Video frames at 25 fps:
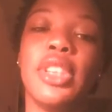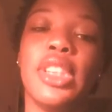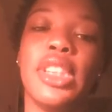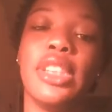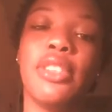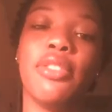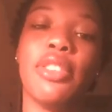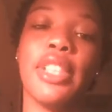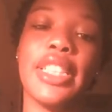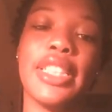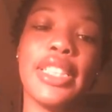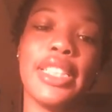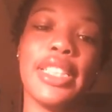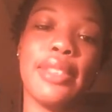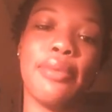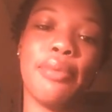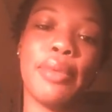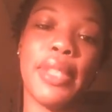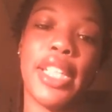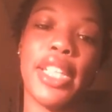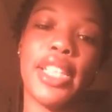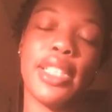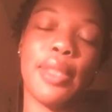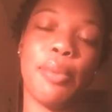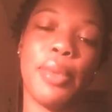the
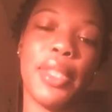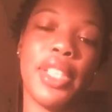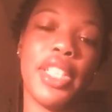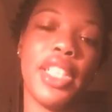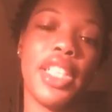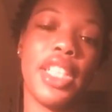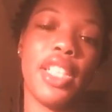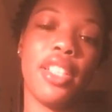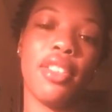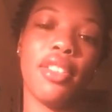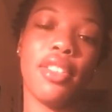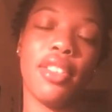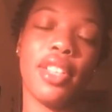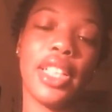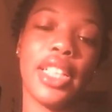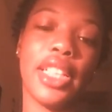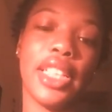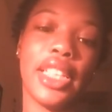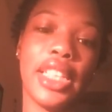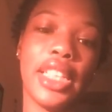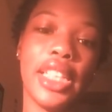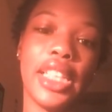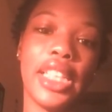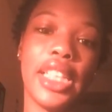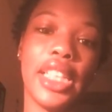resume, depending
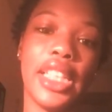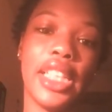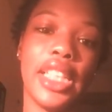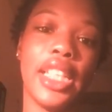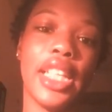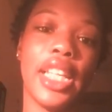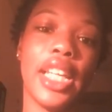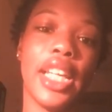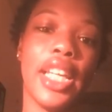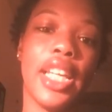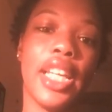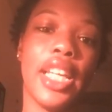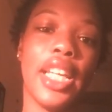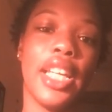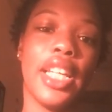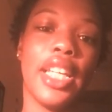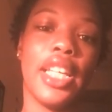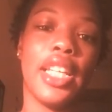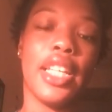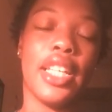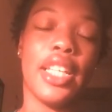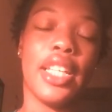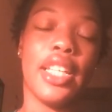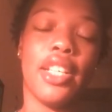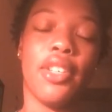on the
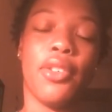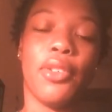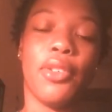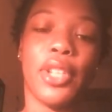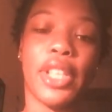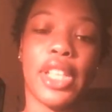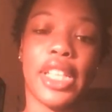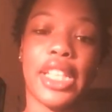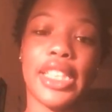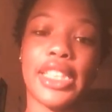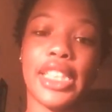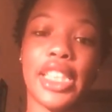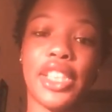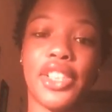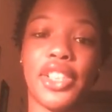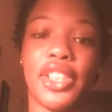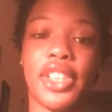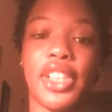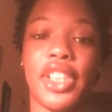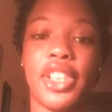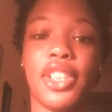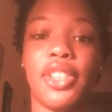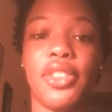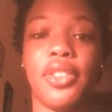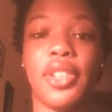organization
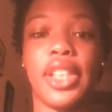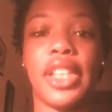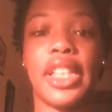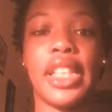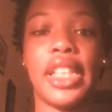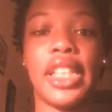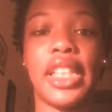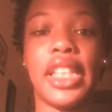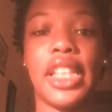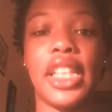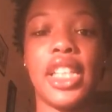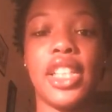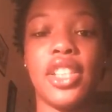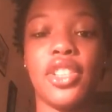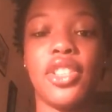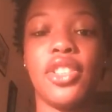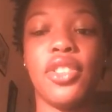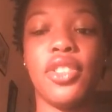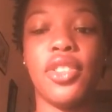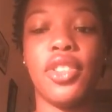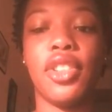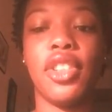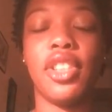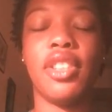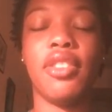that you are getting into,
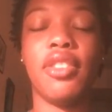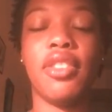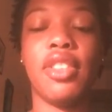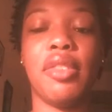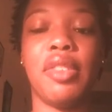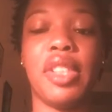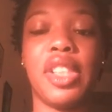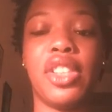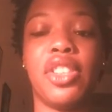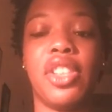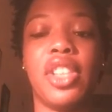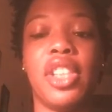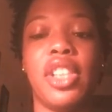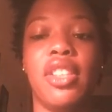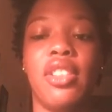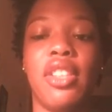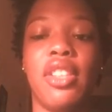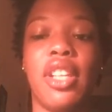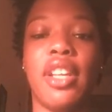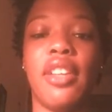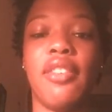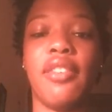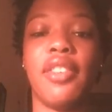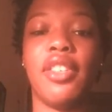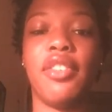you want to make sure that you
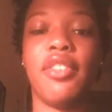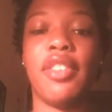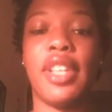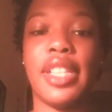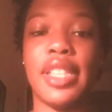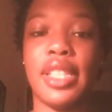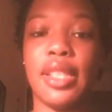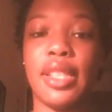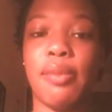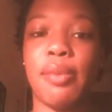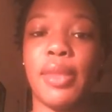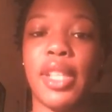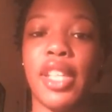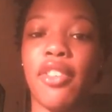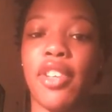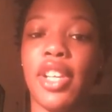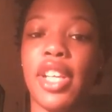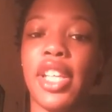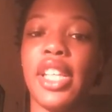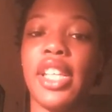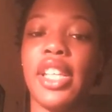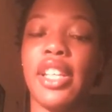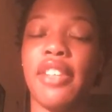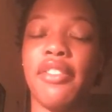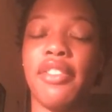have your resume
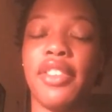ready.